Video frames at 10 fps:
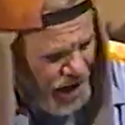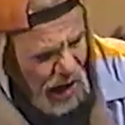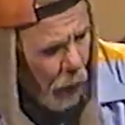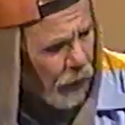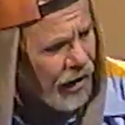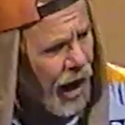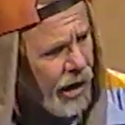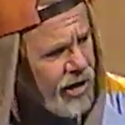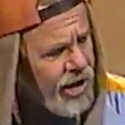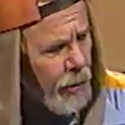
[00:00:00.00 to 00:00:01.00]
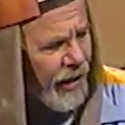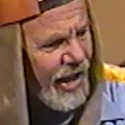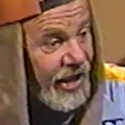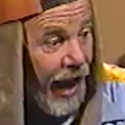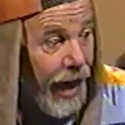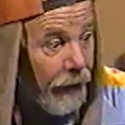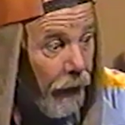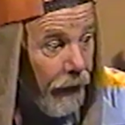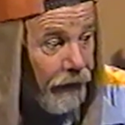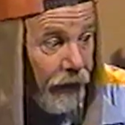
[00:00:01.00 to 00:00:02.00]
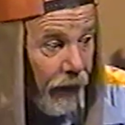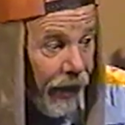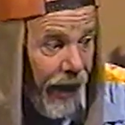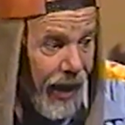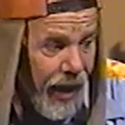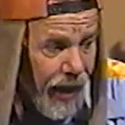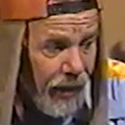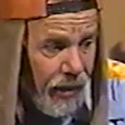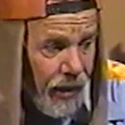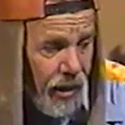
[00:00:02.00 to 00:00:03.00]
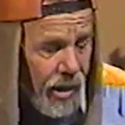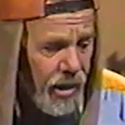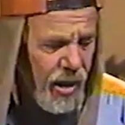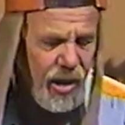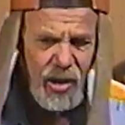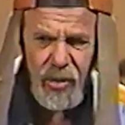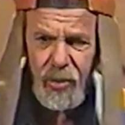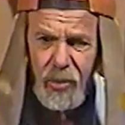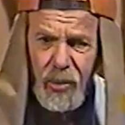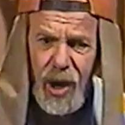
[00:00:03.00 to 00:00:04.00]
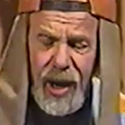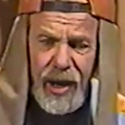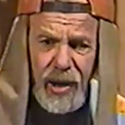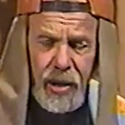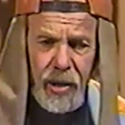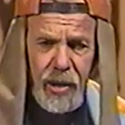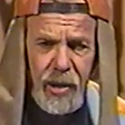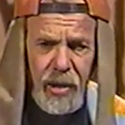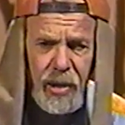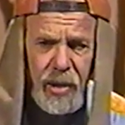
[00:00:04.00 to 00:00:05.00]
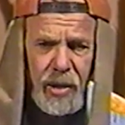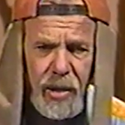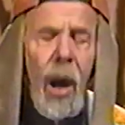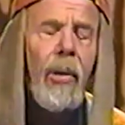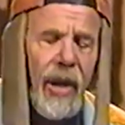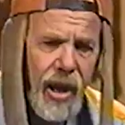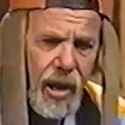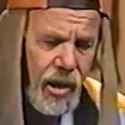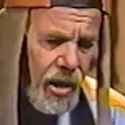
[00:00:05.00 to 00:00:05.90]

you don't knock somebody's head off for that. Right. Okay.